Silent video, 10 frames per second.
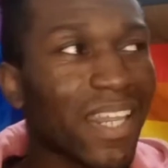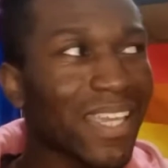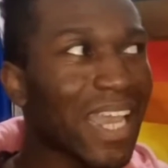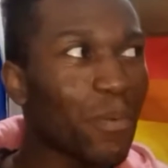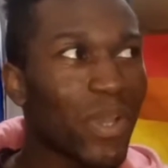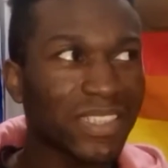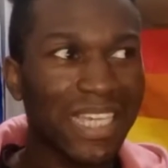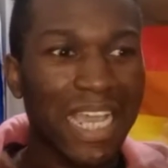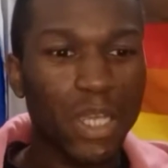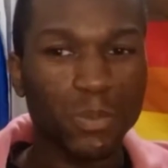Like, I wish
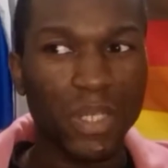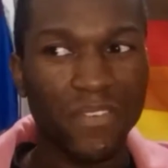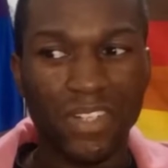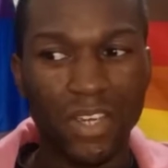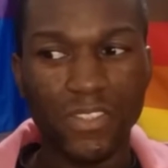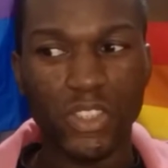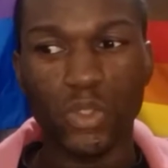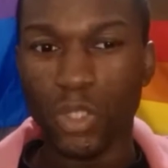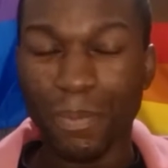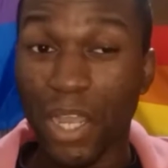that I was brave enough to
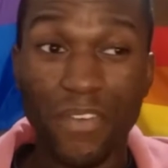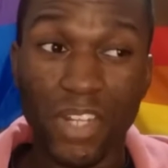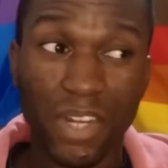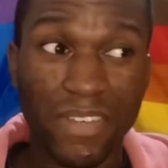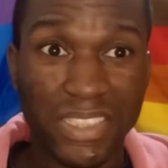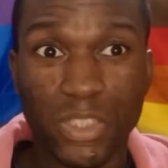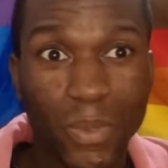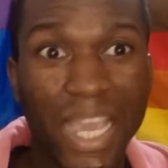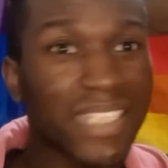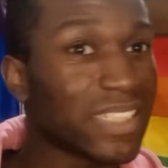drop out of university
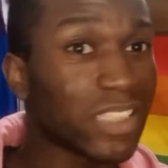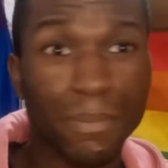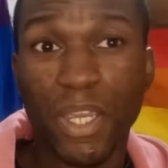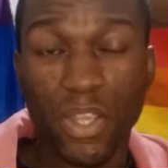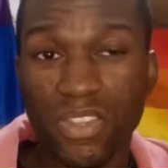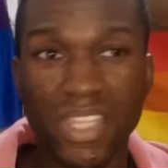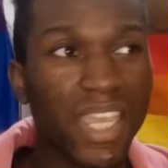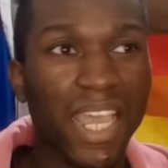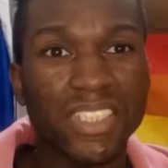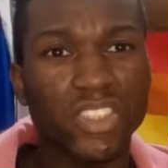twice and do my own
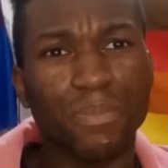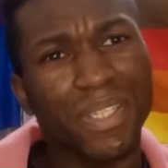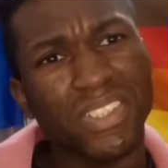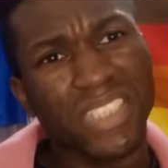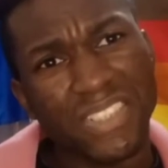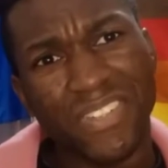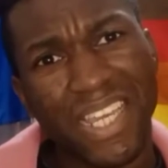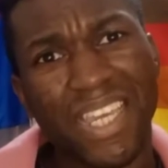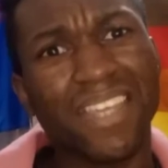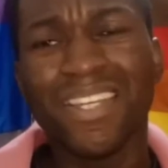thing and to be successful
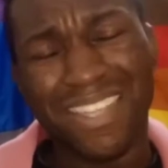at it.